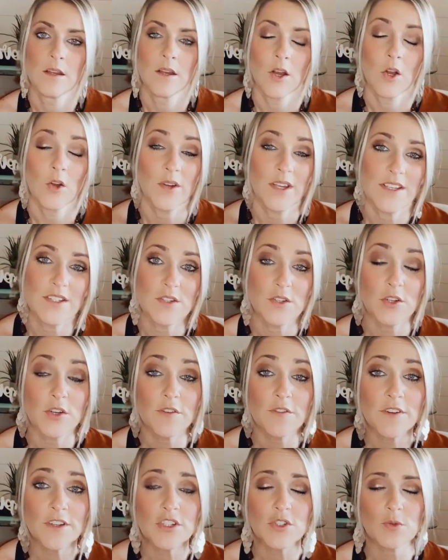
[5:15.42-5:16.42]
Okay, so you're
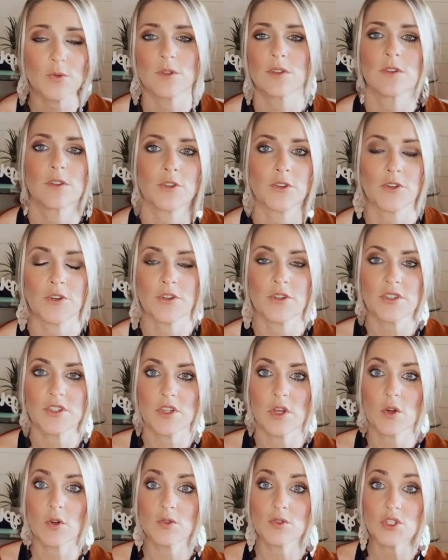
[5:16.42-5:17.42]
visual learners.
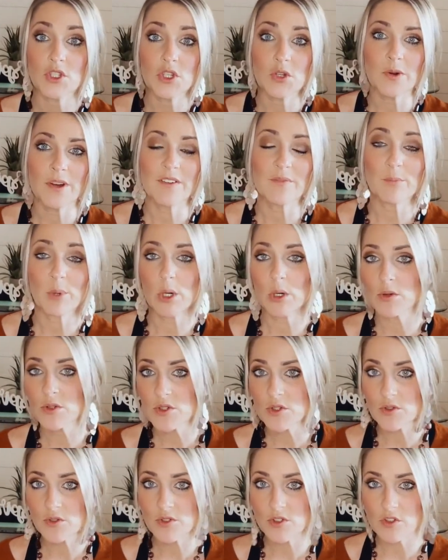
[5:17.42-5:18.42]
So do you have
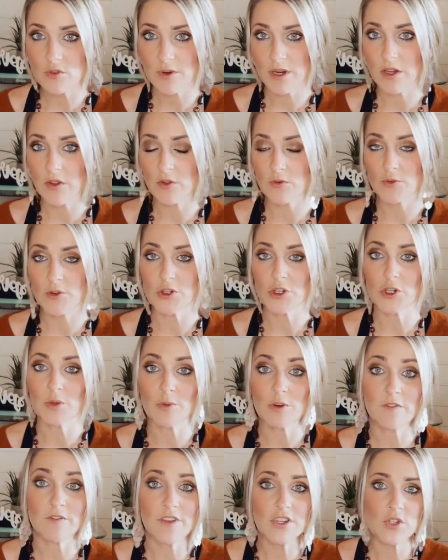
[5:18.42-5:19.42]
posters around the room
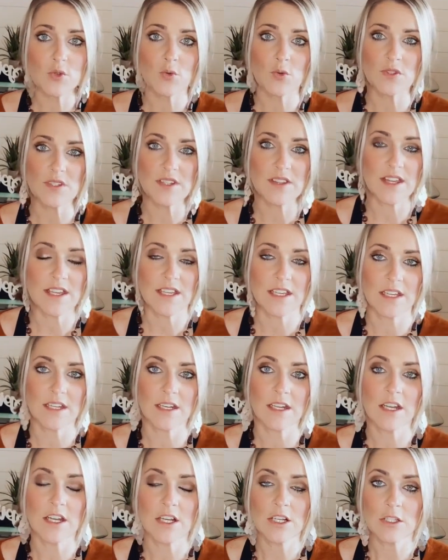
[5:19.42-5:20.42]
or visuals that they can
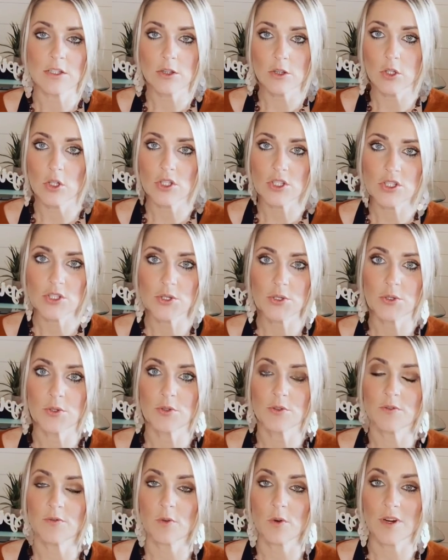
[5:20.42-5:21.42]
look to
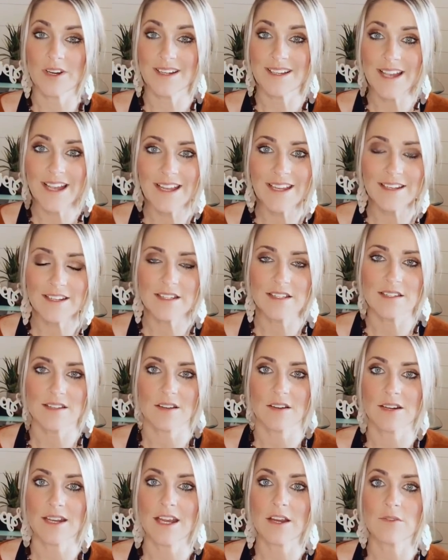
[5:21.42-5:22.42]
for guidance
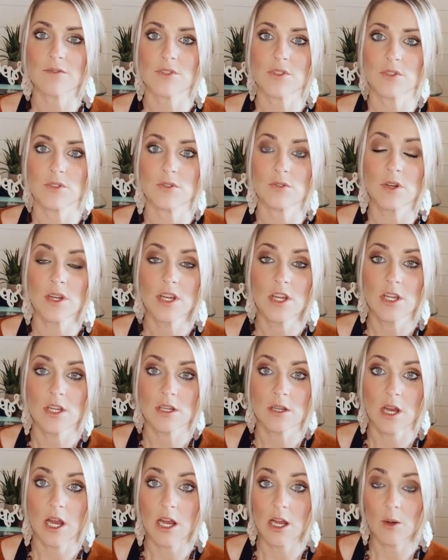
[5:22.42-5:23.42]
on how to
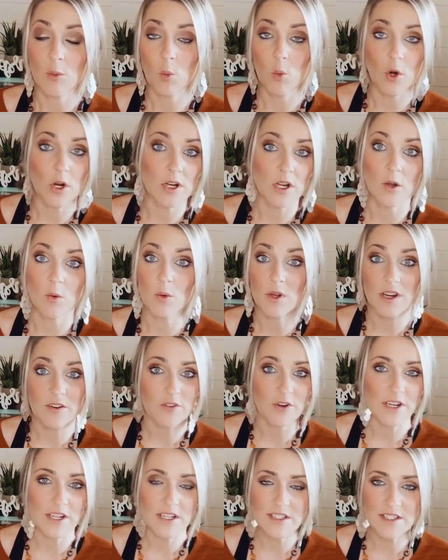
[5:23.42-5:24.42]
work on whatever
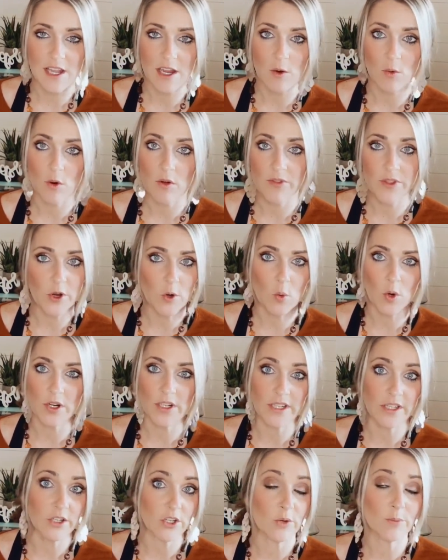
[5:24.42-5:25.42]
it is they're
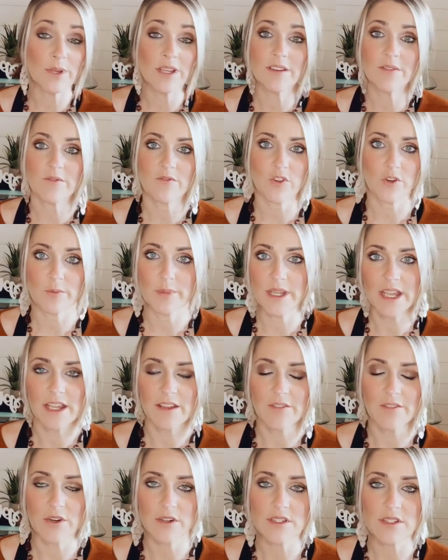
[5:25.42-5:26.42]
working? Could be even for
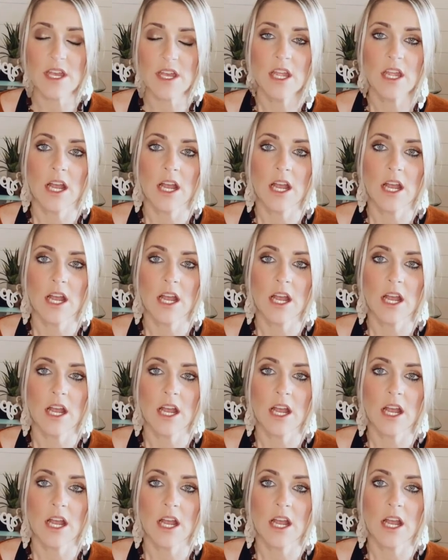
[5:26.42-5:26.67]
behaviors.